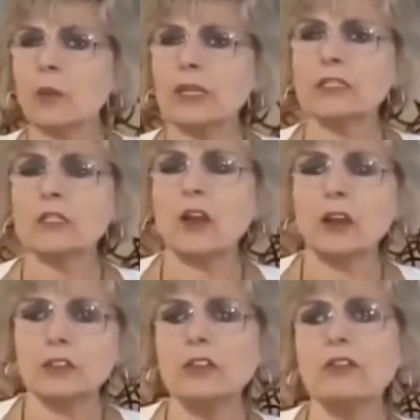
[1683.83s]
And what is
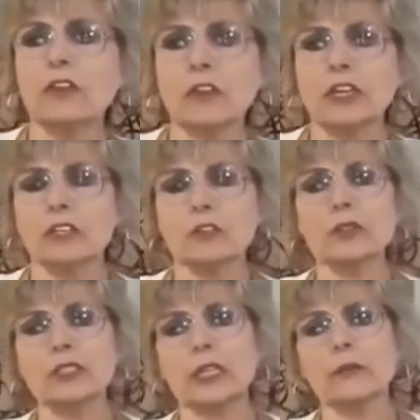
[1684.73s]
also very
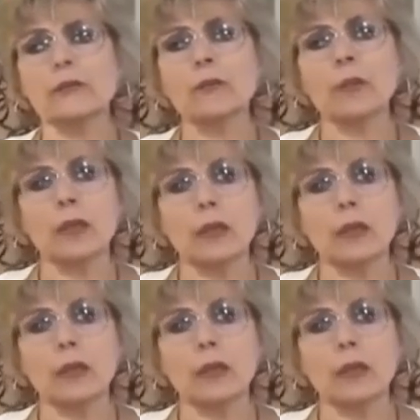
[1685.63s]
interesting,